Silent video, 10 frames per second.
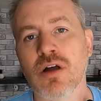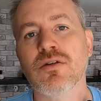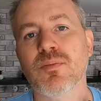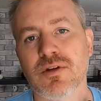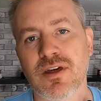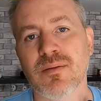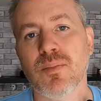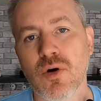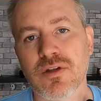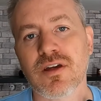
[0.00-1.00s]
100%
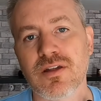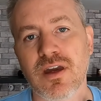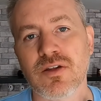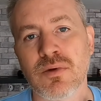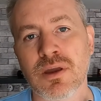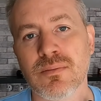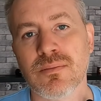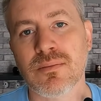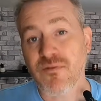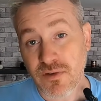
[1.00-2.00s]
pot success rate.
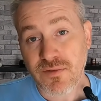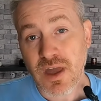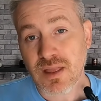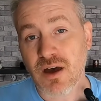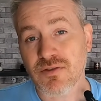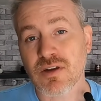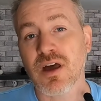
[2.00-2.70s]
If you find after